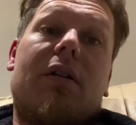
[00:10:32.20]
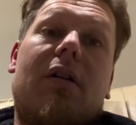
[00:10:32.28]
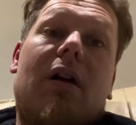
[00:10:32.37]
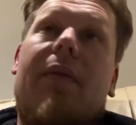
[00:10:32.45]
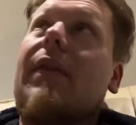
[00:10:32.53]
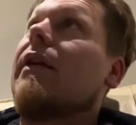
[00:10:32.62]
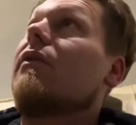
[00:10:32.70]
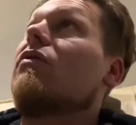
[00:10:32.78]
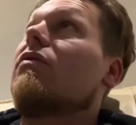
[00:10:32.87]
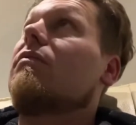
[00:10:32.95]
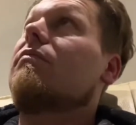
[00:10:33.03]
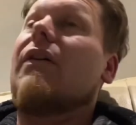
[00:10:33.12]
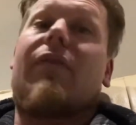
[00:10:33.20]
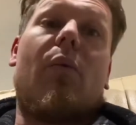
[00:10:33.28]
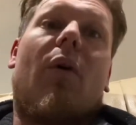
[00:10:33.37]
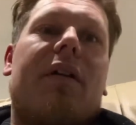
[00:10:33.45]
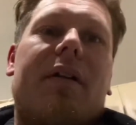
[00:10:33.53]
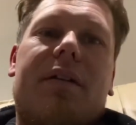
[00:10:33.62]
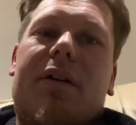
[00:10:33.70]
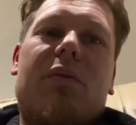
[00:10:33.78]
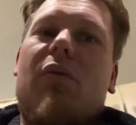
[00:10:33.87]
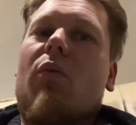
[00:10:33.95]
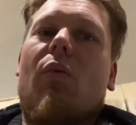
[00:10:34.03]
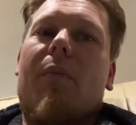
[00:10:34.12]
and then if I wanted to,
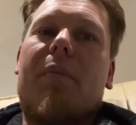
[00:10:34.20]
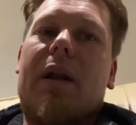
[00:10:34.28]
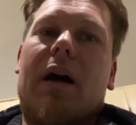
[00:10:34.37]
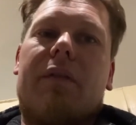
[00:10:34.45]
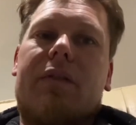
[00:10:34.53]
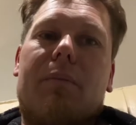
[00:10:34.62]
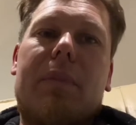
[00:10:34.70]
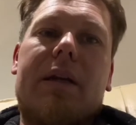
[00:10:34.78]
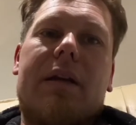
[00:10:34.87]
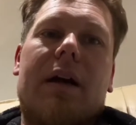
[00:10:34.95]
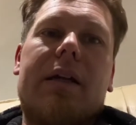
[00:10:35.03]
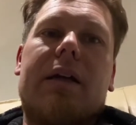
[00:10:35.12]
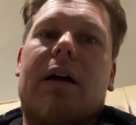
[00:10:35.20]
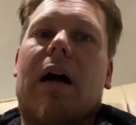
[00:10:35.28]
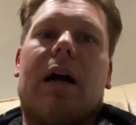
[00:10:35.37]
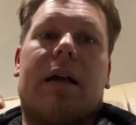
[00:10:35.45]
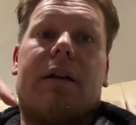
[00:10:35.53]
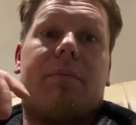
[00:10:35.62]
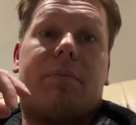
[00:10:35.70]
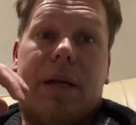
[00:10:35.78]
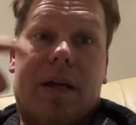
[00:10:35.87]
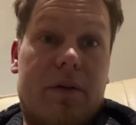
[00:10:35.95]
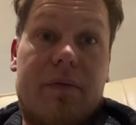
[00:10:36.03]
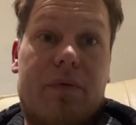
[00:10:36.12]
1 minute after midnight, I can
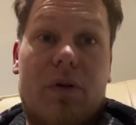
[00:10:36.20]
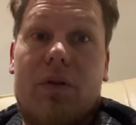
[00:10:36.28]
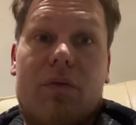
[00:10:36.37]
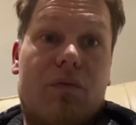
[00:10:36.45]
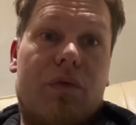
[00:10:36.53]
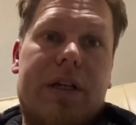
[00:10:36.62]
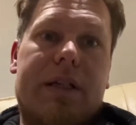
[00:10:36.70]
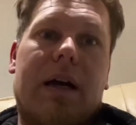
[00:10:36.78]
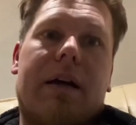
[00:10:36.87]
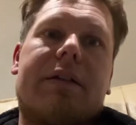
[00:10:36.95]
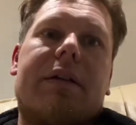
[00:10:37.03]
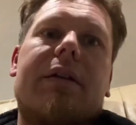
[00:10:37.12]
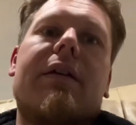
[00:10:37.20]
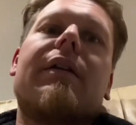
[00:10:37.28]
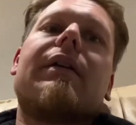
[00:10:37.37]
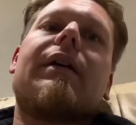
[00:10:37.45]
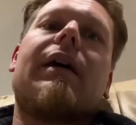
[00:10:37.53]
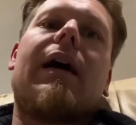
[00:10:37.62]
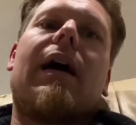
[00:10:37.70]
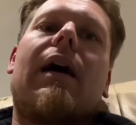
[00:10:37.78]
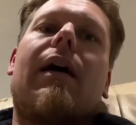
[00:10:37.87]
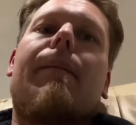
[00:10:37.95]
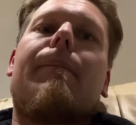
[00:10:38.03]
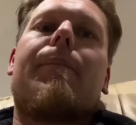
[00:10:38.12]
pay it in full, re-tax it.
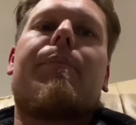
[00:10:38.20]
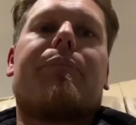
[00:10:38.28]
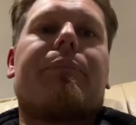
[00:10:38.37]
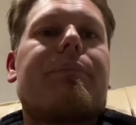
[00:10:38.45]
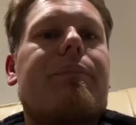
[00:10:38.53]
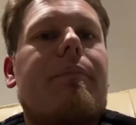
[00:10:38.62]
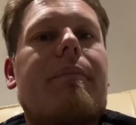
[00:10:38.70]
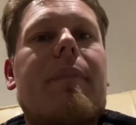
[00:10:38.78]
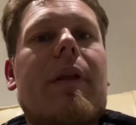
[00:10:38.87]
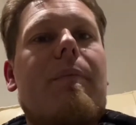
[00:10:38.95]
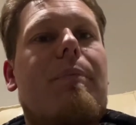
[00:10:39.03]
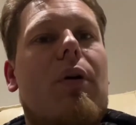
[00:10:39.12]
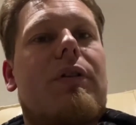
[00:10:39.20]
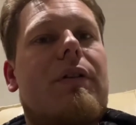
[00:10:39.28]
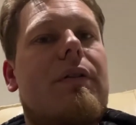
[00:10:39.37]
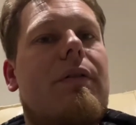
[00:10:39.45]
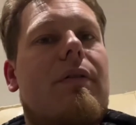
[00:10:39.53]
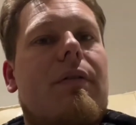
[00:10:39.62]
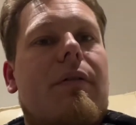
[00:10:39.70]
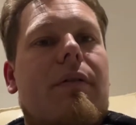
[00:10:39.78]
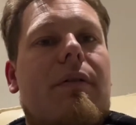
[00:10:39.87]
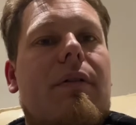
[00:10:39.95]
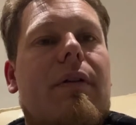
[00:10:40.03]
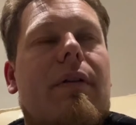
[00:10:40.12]
But
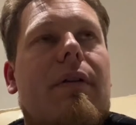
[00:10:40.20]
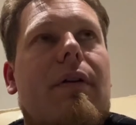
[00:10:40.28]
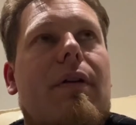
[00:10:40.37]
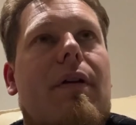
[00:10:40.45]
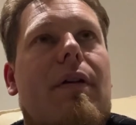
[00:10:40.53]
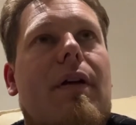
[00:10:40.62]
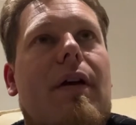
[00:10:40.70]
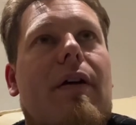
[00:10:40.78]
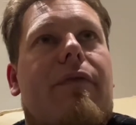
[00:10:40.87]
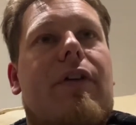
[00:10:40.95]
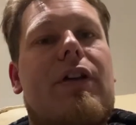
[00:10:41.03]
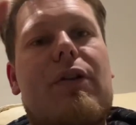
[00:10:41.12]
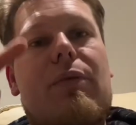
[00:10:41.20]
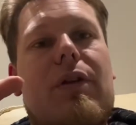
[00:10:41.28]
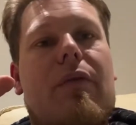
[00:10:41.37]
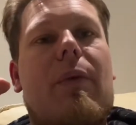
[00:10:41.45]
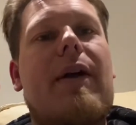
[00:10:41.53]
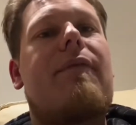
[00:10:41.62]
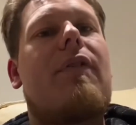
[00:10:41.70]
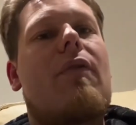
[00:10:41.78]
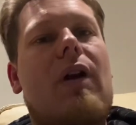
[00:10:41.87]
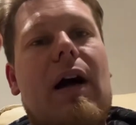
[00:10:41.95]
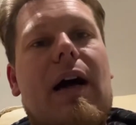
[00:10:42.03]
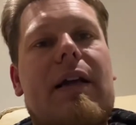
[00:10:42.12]
if you do it the other way, if you've
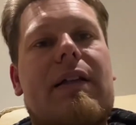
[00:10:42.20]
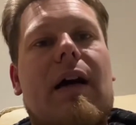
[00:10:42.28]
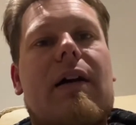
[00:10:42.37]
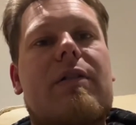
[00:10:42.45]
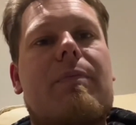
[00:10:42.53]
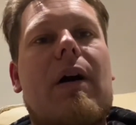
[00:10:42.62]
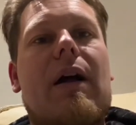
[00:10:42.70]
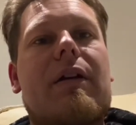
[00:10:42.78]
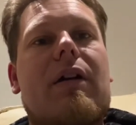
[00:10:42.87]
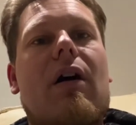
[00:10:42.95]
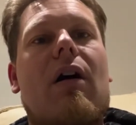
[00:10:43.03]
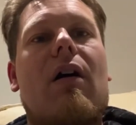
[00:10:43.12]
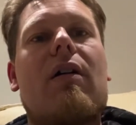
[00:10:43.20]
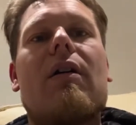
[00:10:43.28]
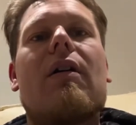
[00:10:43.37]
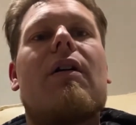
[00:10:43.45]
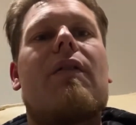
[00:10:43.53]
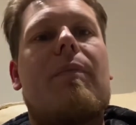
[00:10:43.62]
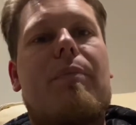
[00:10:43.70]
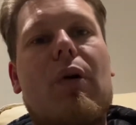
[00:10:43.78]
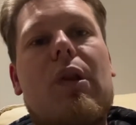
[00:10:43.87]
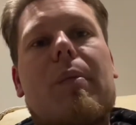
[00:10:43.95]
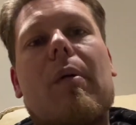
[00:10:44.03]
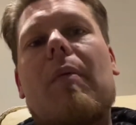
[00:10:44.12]
got a high tax band car, they
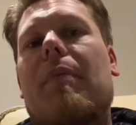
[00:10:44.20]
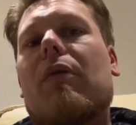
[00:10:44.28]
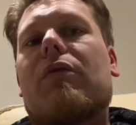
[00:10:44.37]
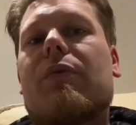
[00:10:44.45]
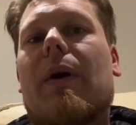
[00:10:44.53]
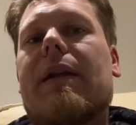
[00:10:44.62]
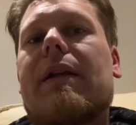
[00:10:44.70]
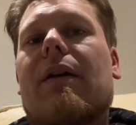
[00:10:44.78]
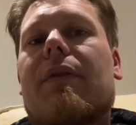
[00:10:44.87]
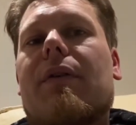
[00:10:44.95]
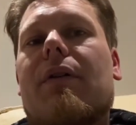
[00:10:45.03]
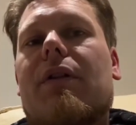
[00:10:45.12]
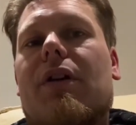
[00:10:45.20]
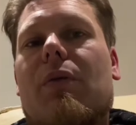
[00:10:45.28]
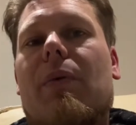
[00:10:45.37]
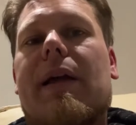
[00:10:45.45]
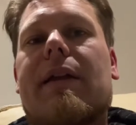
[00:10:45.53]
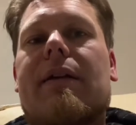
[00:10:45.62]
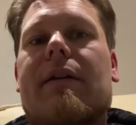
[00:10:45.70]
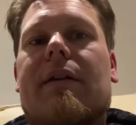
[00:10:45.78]
put them up about 20 or 30 quid